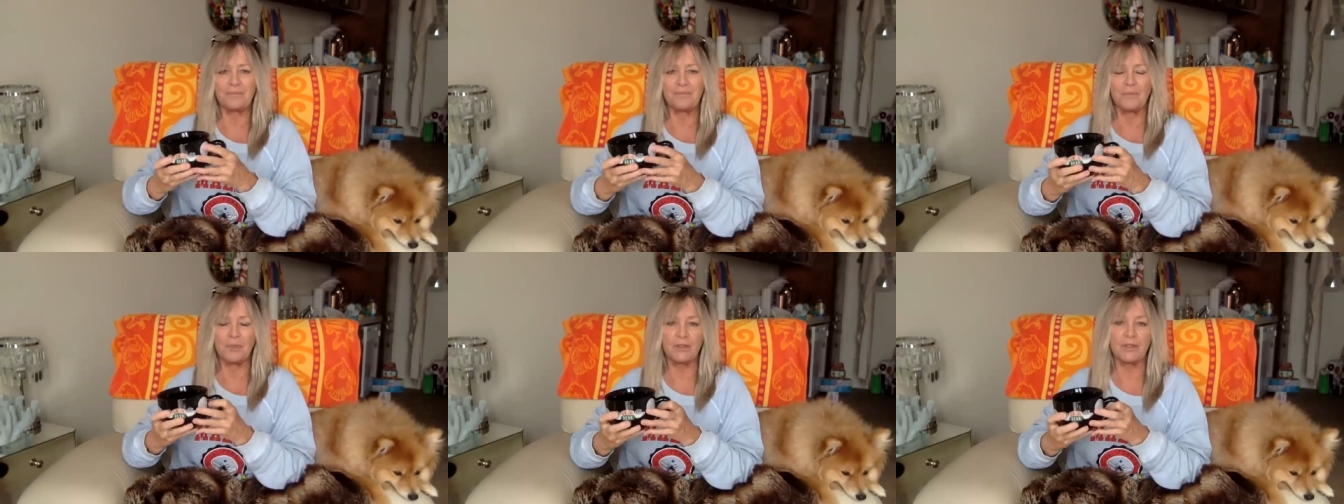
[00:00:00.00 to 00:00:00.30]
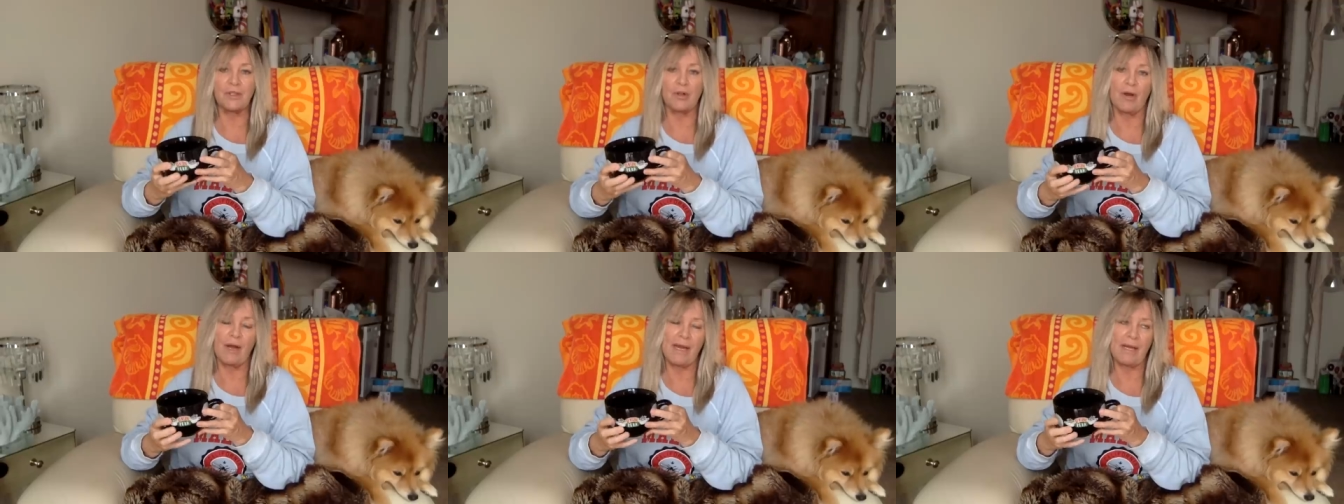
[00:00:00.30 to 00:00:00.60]
more
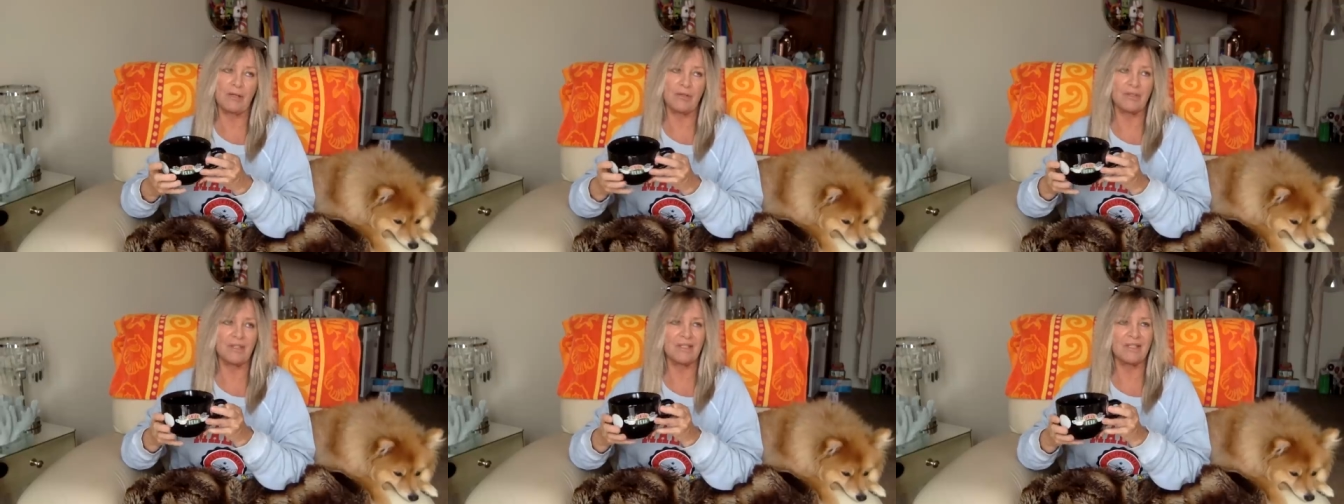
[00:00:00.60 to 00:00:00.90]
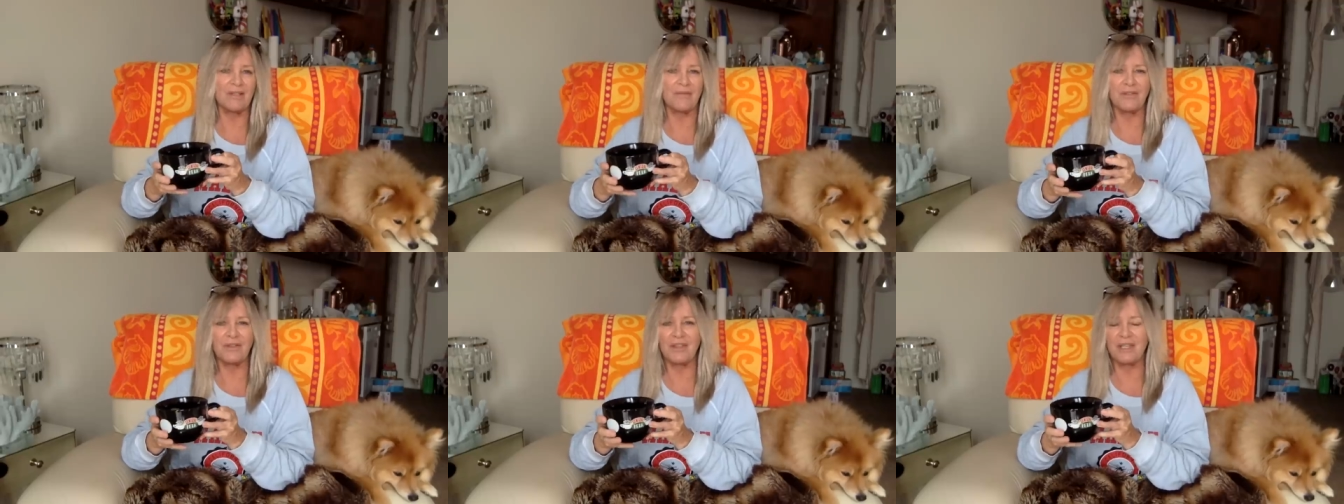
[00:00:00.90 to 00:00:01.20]
so haters and
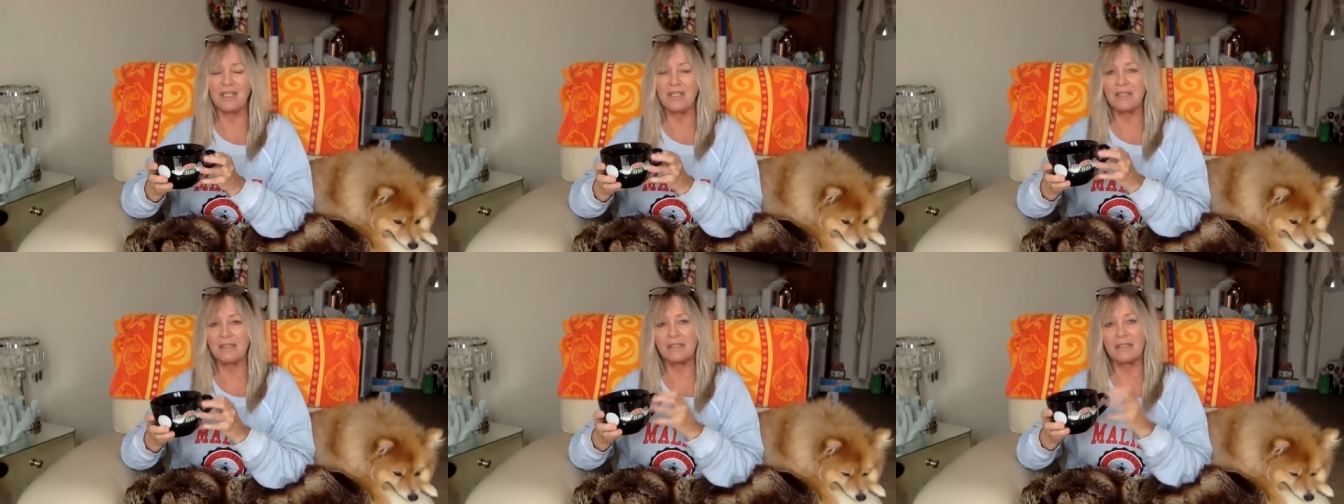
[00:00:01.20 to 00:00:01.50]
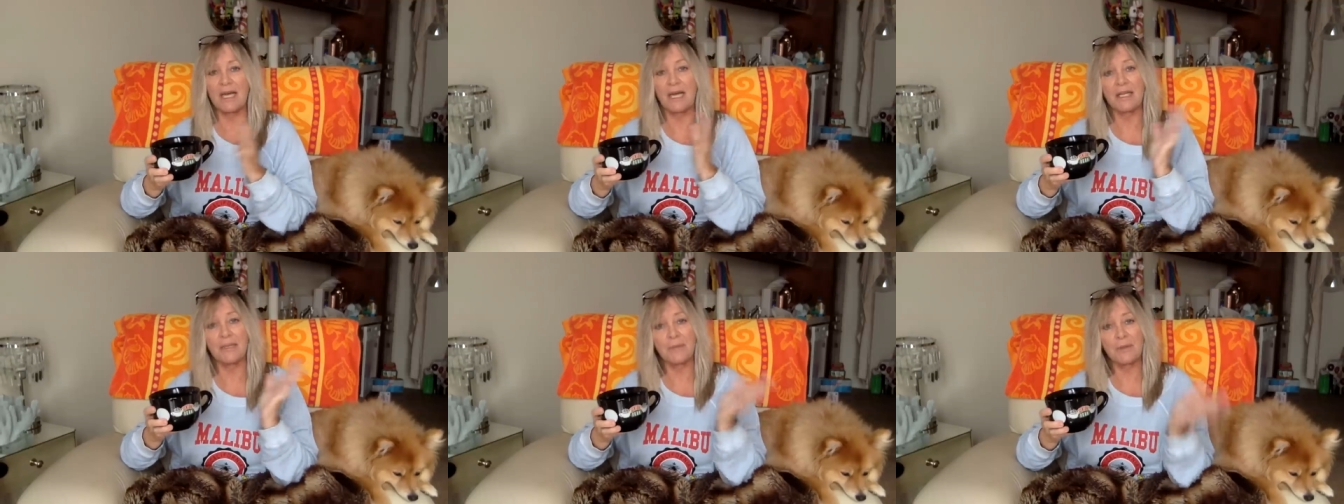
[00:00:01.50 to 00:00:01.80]
stuff. You think it's
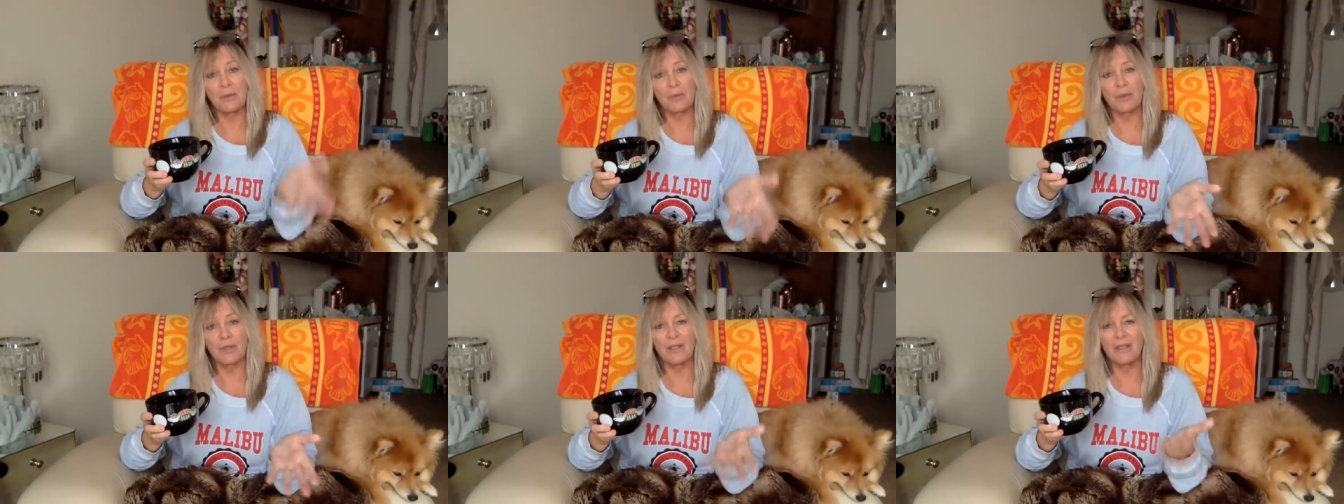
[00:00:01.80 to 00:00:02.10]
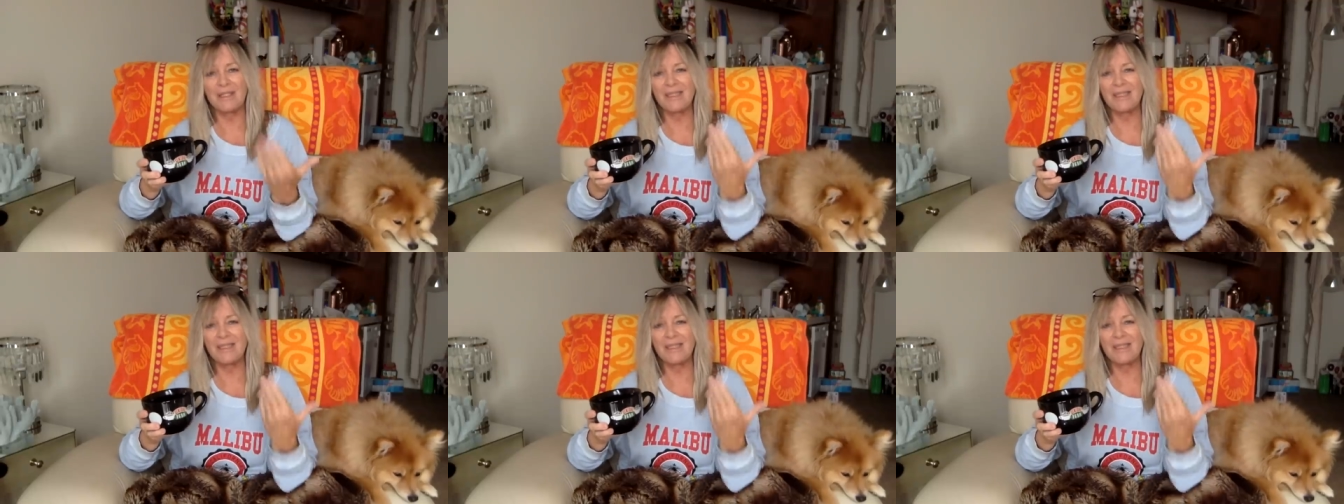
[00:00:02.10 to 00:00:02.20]
got to be real.